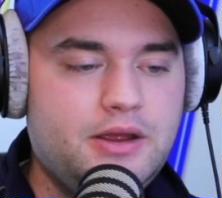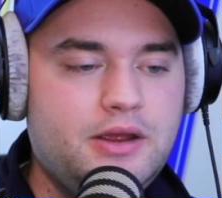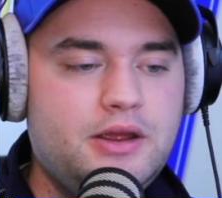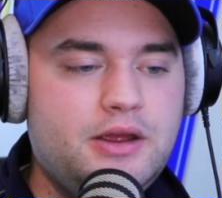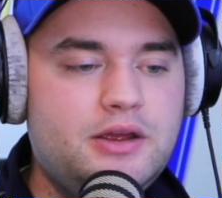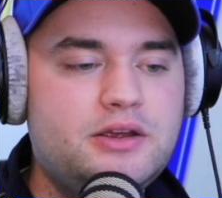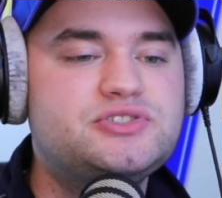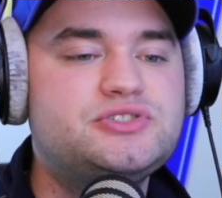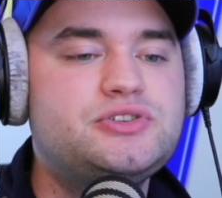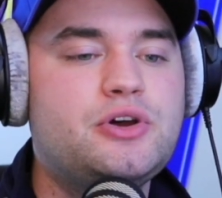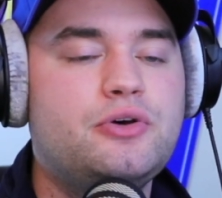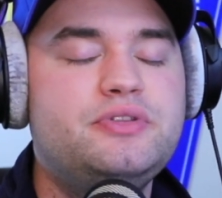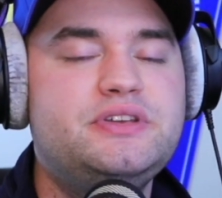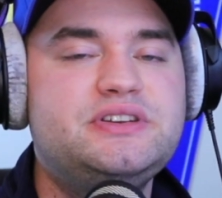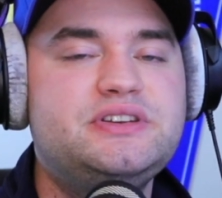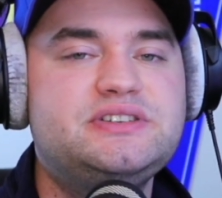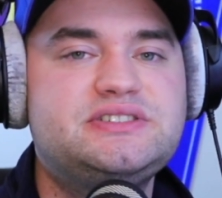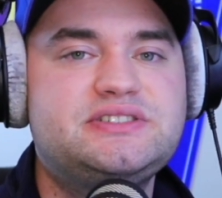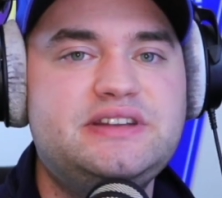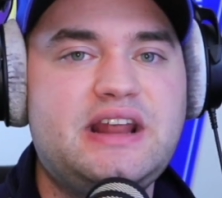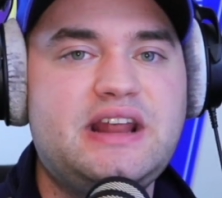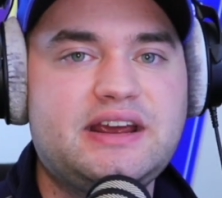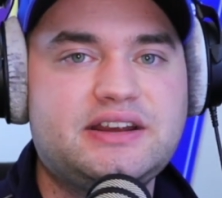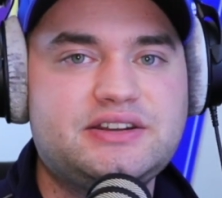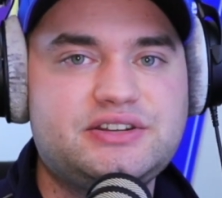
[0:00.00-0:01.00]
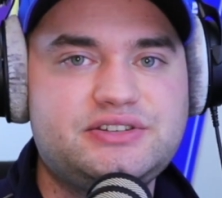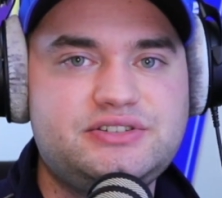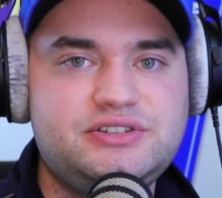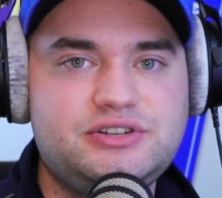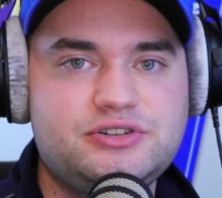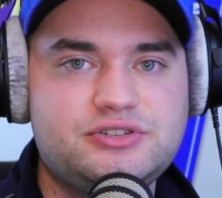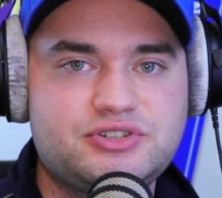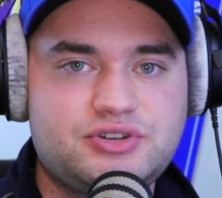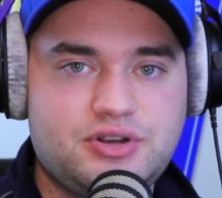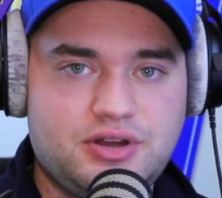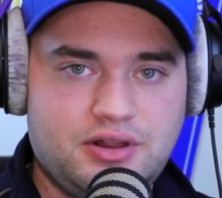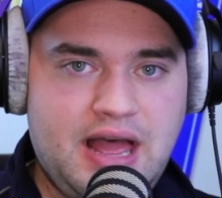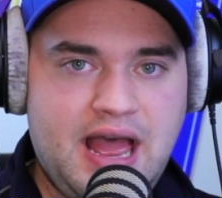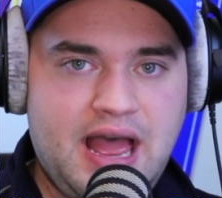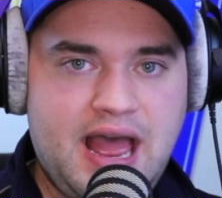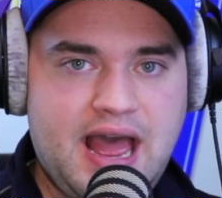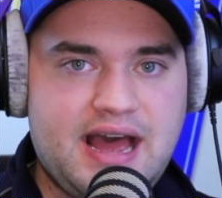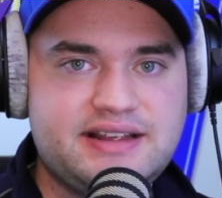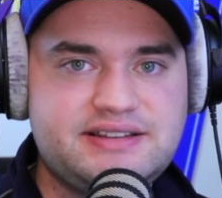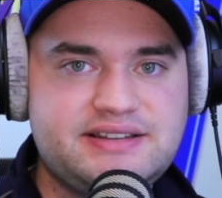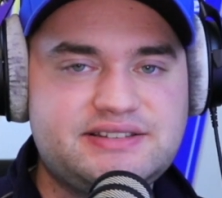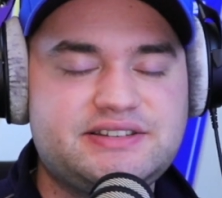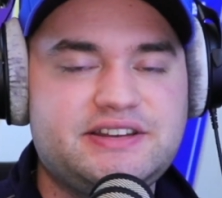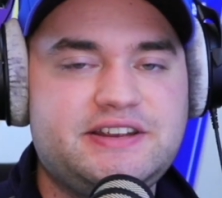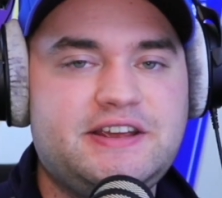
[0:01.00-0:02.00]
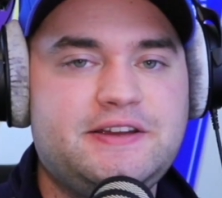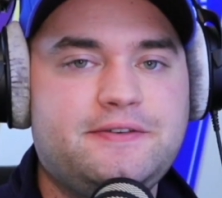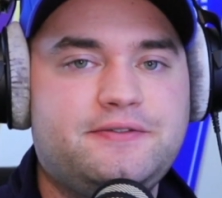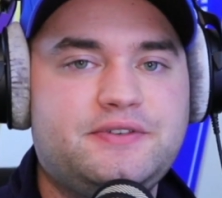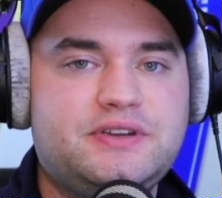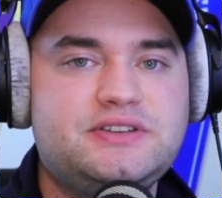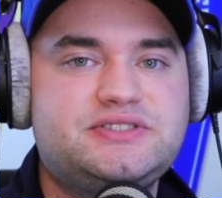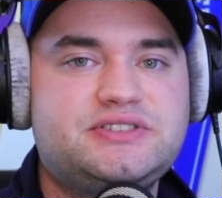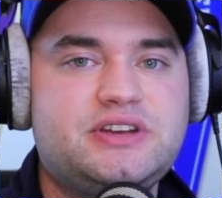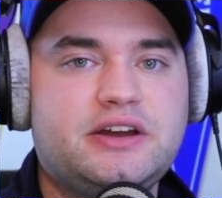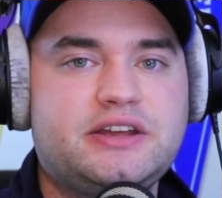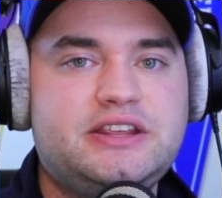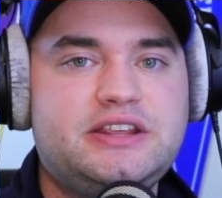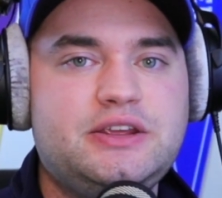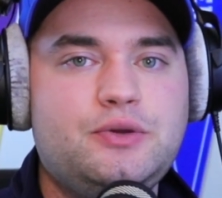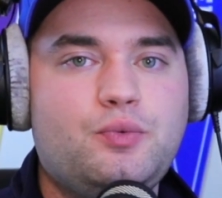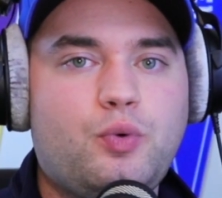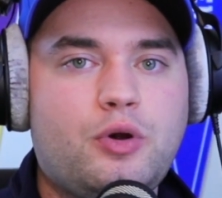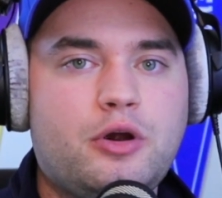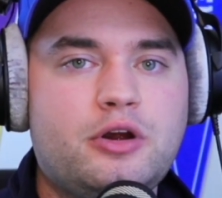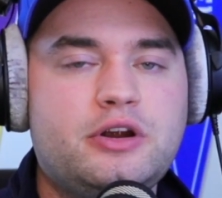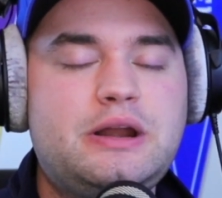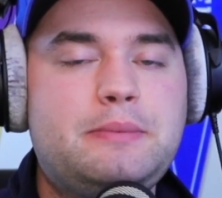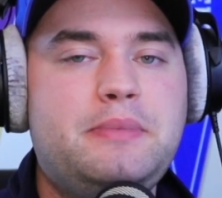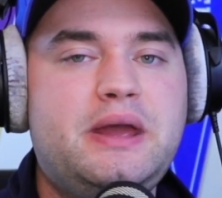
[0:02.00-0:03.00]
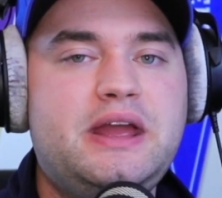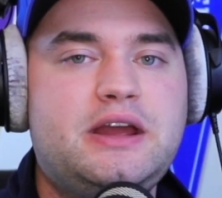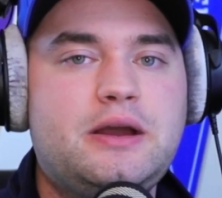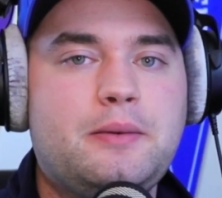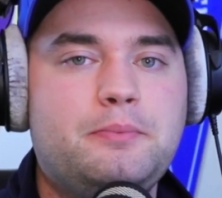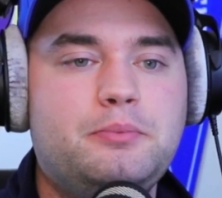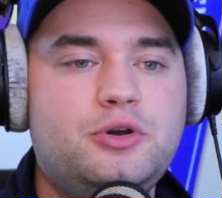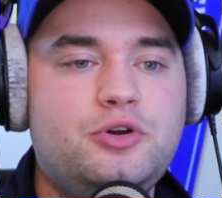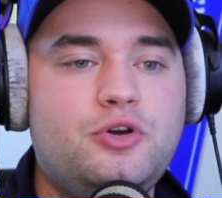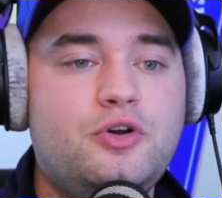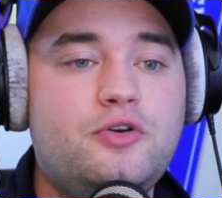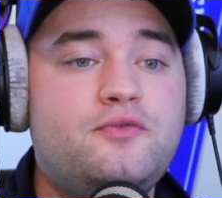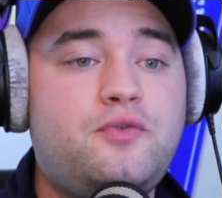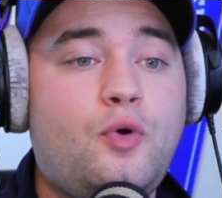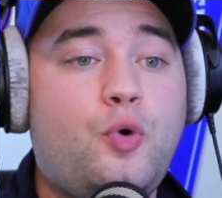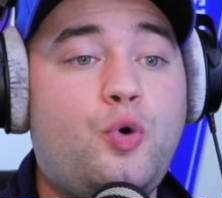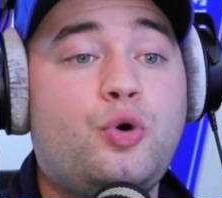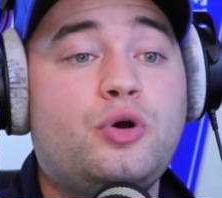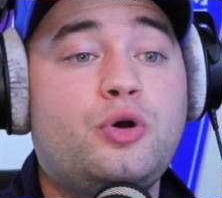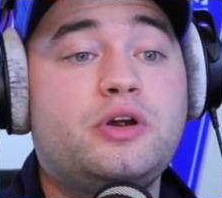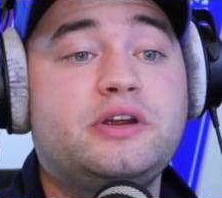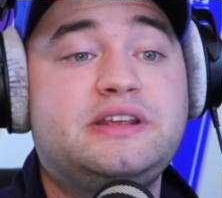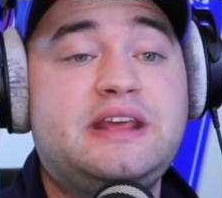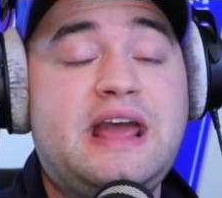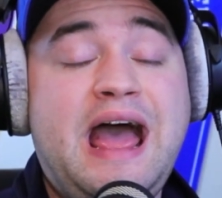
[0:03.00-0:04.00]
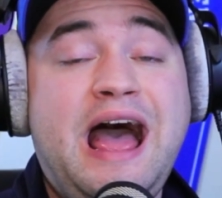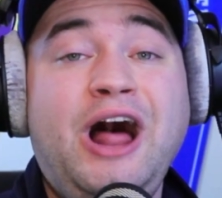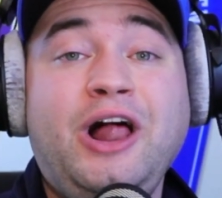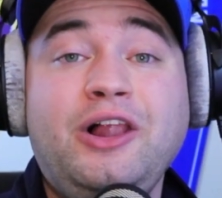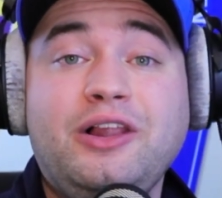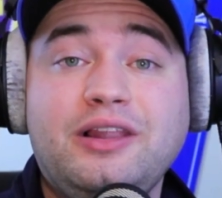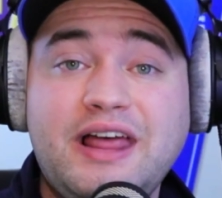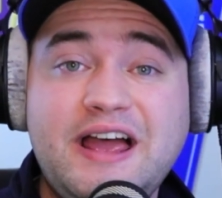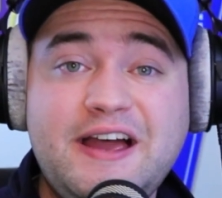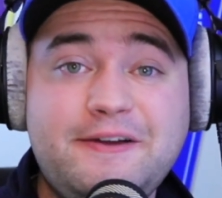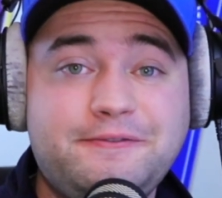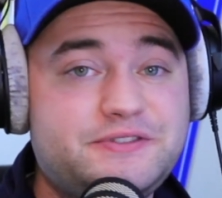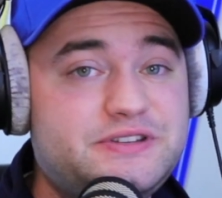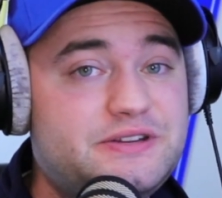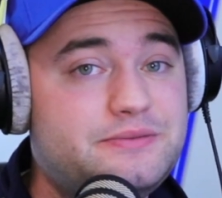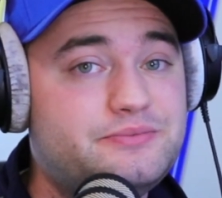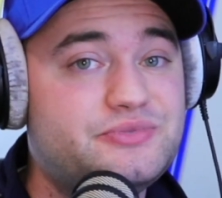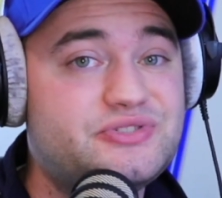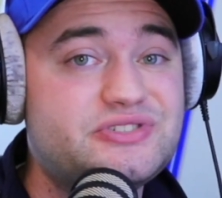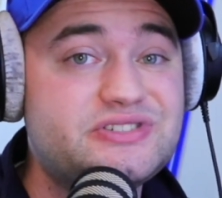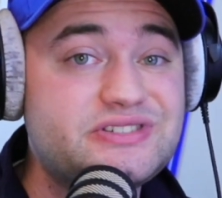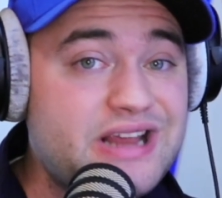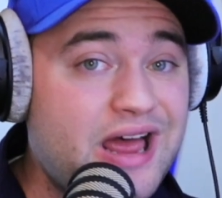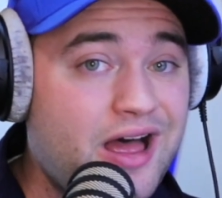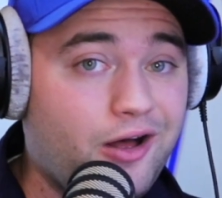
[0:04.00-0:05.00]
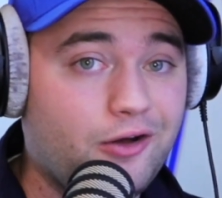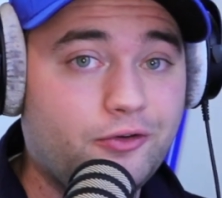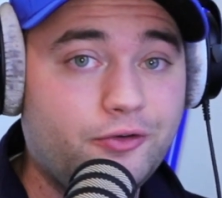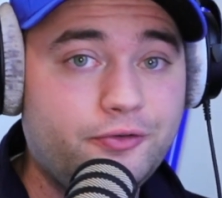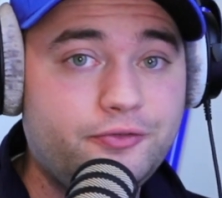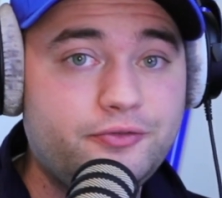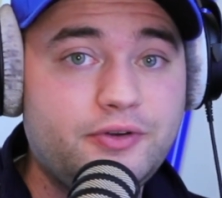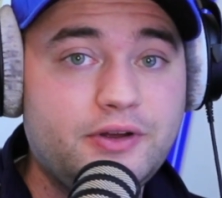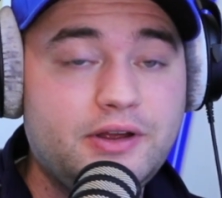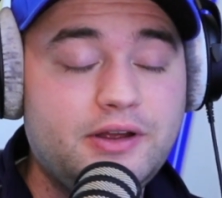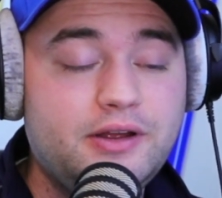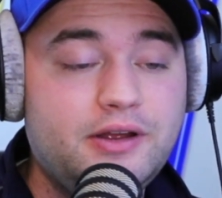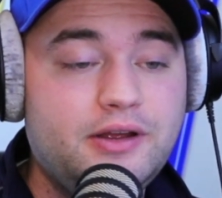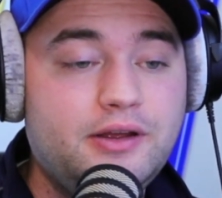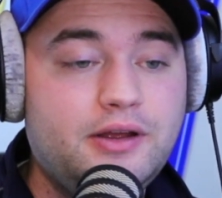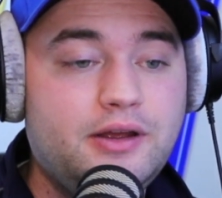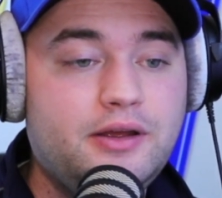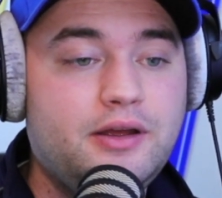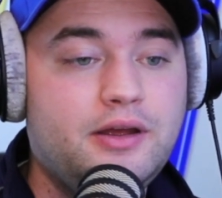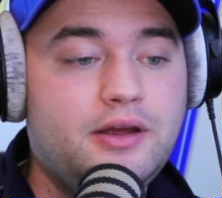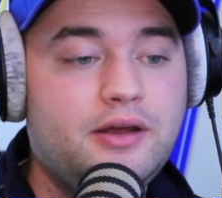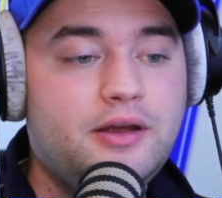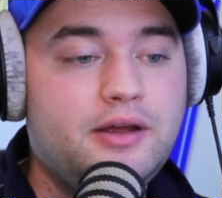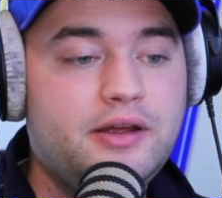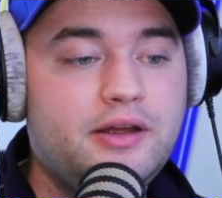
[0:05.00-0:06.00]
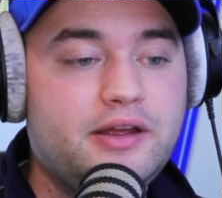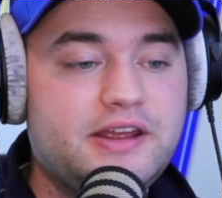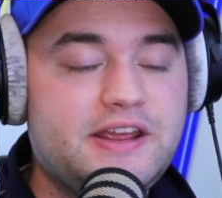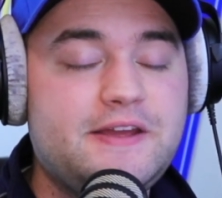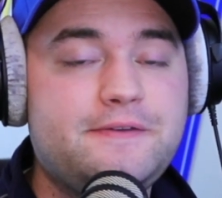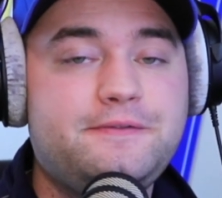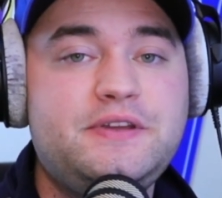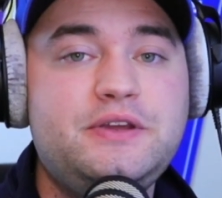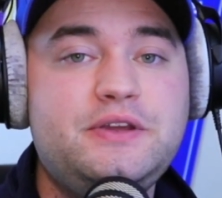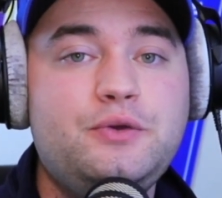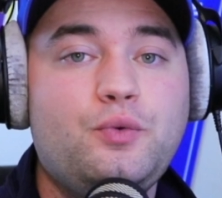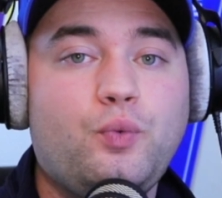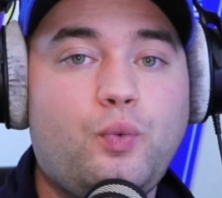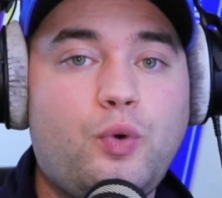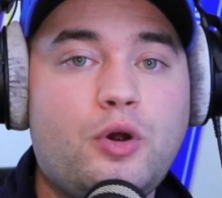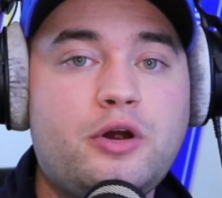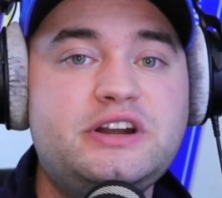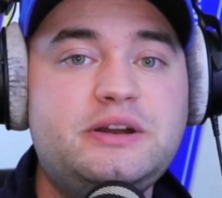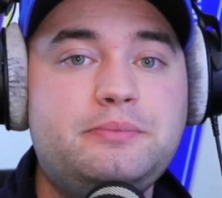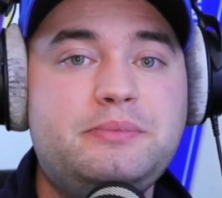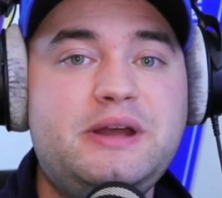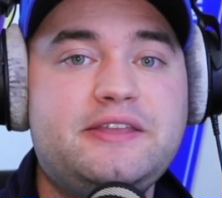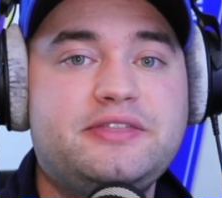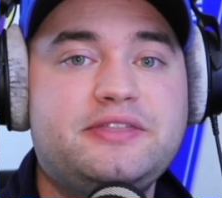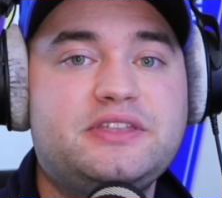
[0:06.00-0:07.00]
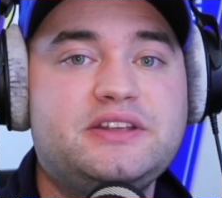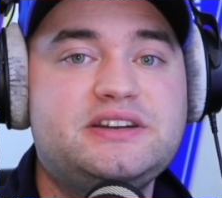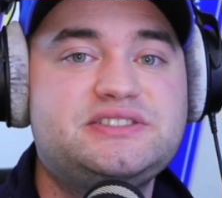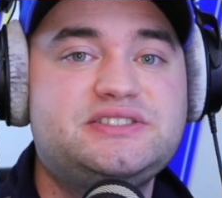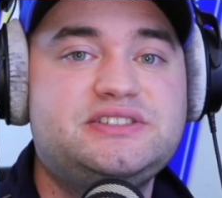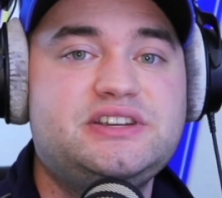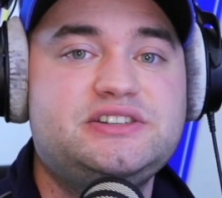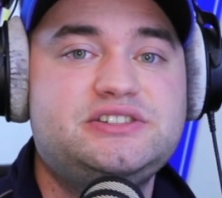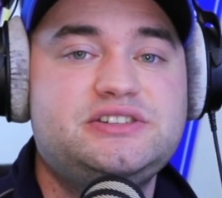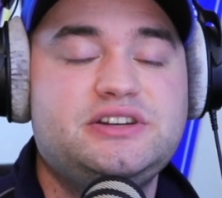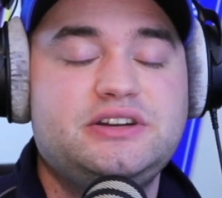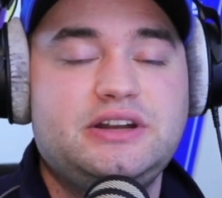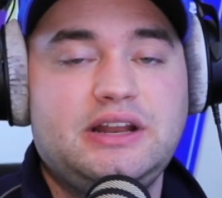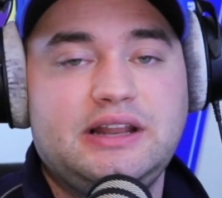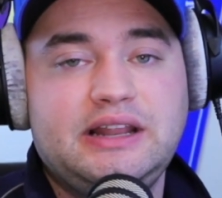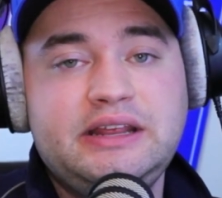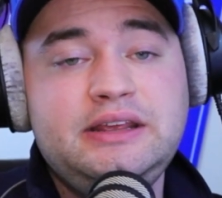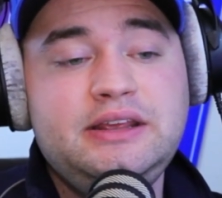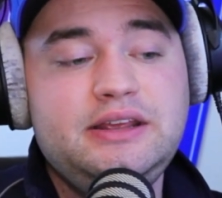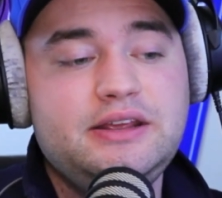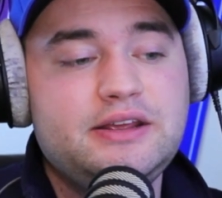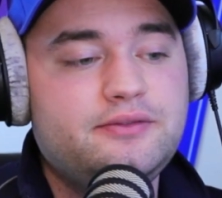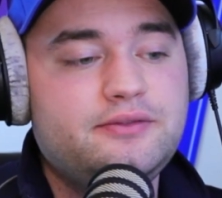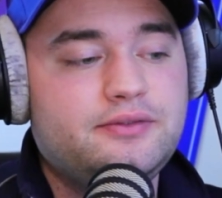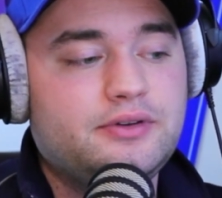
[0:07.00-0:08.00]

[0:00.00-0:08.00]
So this next year's class, if Kentucky were to make a move, or Cal left himself, if he were to make the decision to leave,